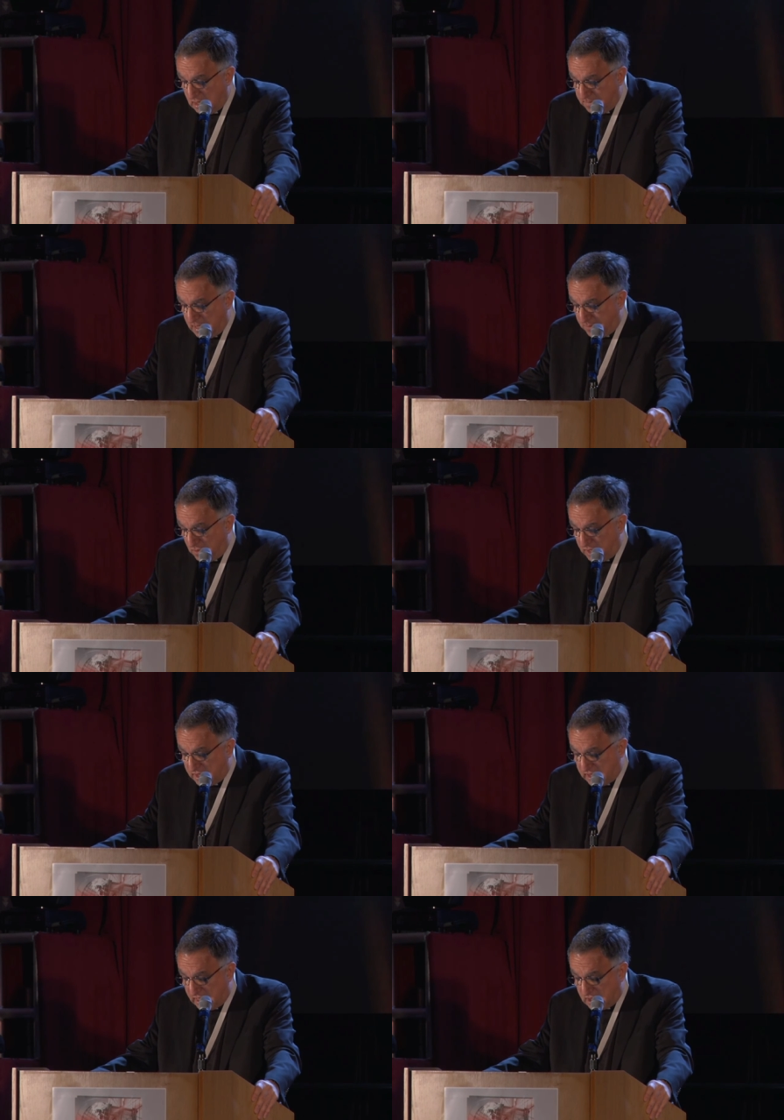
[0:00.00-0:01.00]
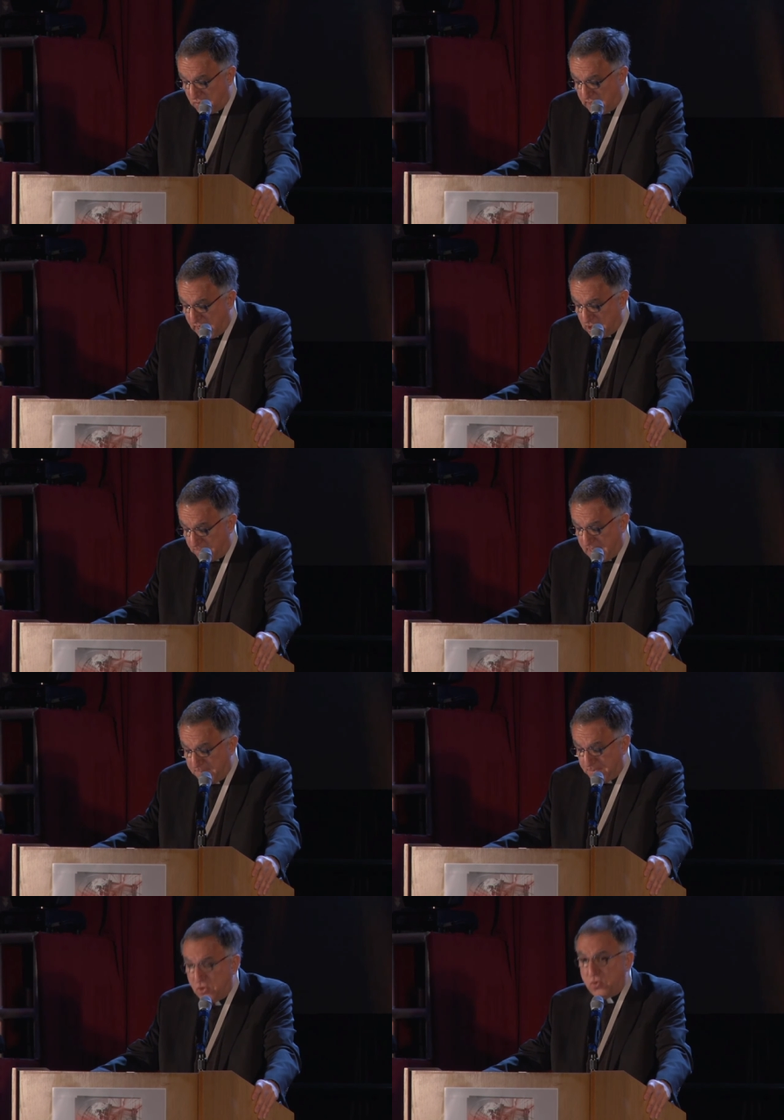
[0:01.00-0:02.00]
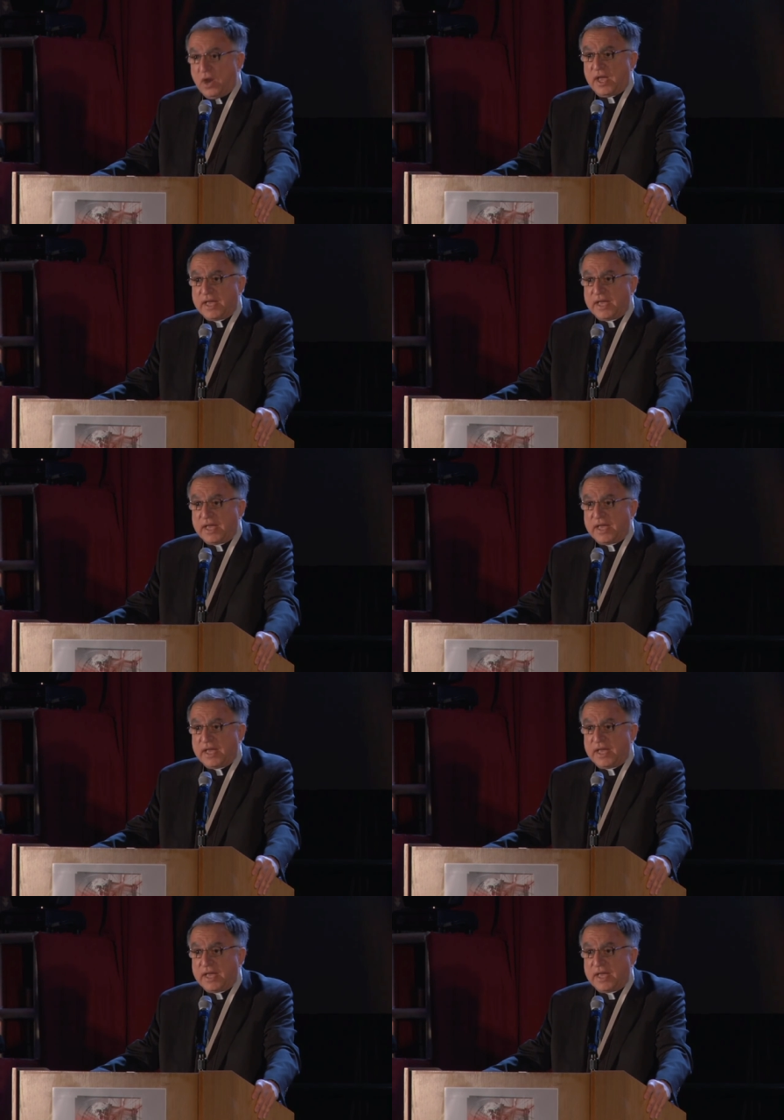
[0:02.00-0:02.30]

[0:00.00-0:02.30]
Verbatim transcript: people would think that we are the people who are